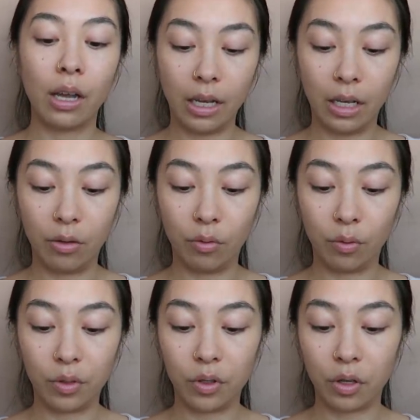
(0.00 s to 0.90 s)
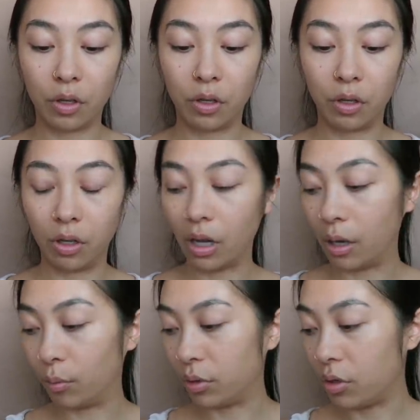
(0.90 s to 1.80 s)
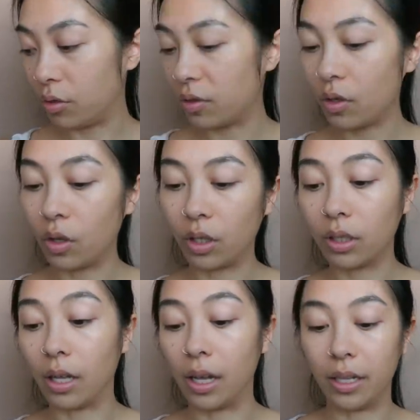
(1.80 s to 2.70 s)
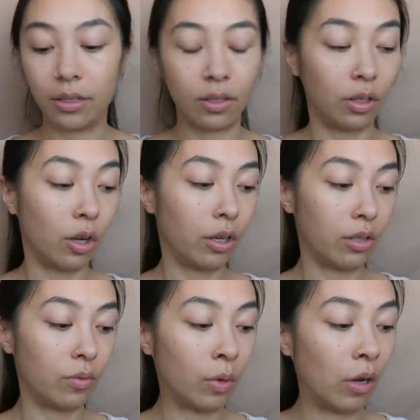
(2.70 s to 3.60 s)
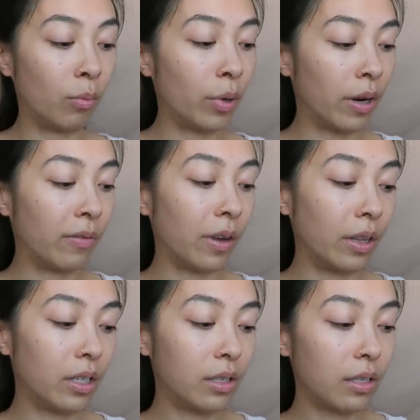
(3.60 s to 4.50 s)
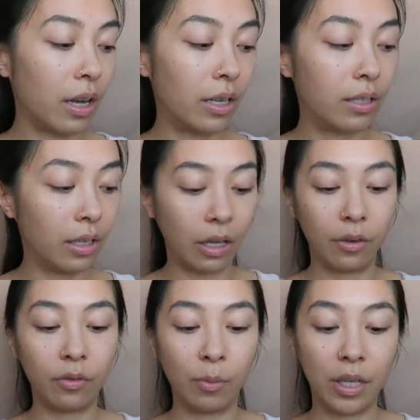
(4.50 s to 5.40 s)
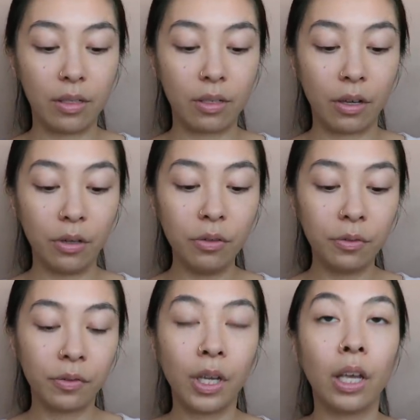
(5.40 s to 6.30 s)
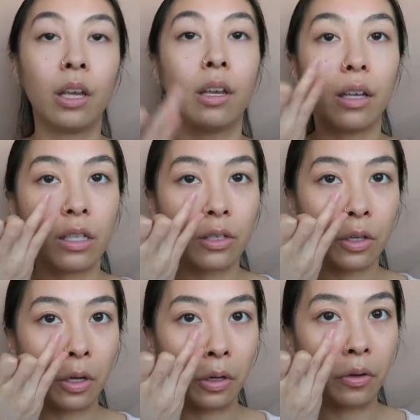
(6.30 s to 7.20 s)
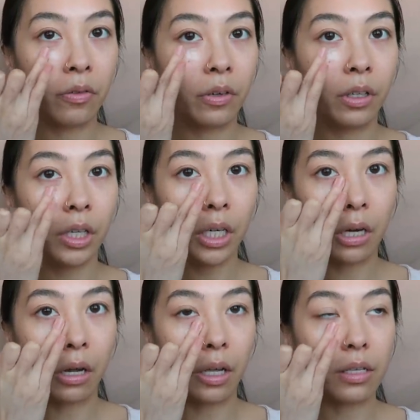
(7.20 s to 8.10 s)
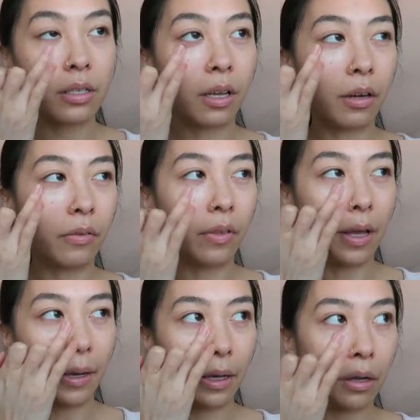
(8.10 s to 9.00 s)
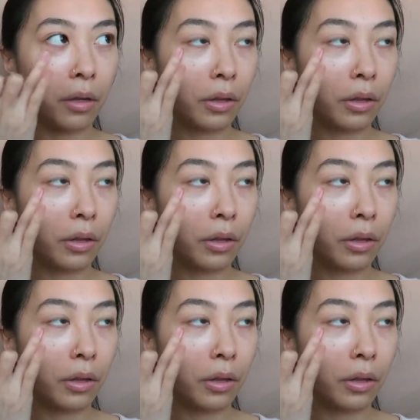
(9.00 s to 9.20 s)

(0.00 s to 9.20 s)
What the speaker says: and also I would use it on clients a lot as well, but I finally decided to get it for myself. It's got a really nice kind of like